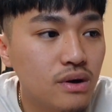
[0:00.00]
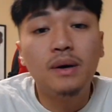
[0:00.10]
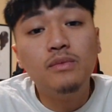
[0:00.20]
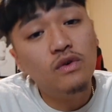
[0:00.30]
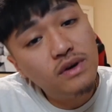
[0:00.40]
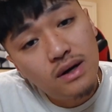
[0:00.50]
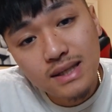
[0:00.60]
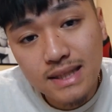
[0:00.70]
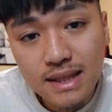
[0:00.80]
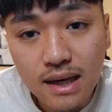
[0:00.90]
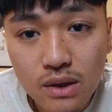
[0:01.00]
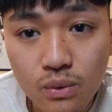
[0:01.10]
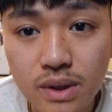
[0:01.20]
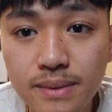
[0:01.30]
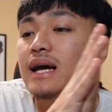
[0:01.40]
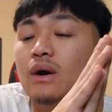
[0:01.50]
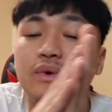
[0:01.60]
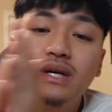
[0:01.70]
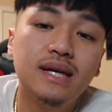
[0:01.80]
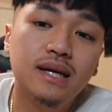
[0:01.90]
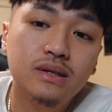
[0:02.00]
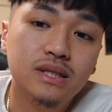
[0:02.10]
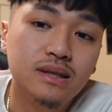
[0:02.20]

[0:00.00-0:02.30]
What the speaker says: But moving on to the other one, now we're getting